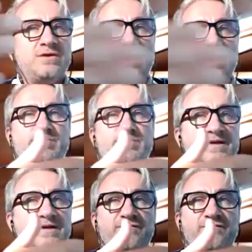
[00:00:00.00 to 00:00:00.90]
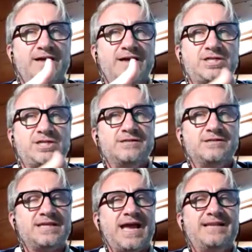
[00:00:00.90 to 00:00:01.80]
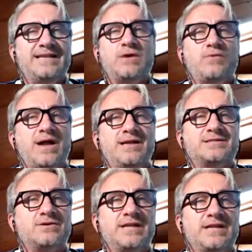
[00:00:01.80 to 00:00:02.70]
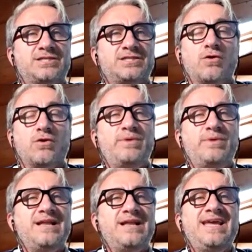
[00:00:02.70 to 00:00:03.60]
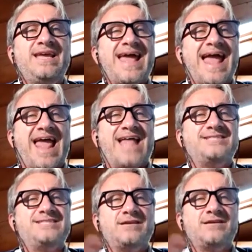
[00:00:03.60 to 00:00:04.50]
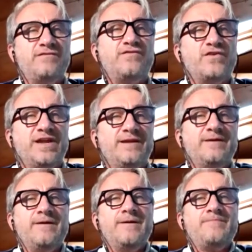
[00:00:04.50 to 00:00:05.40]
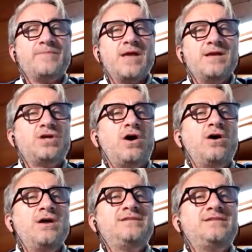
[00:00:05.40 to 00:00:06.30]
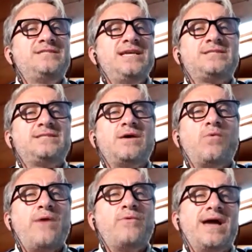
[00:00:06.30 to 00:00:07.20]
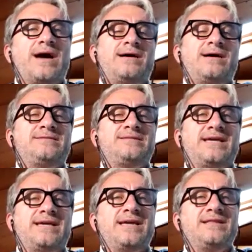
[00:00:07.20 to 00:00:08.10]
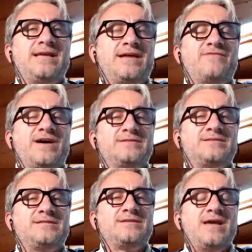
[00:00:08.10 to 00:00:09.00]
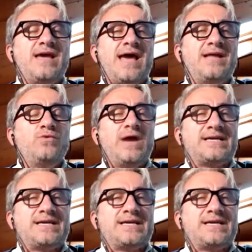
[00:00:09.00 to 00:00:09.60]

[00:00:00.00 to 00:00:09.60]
loudspeaker functions, and is a wireless connection, completely hands-free. So this is where we are taking the advance, and we are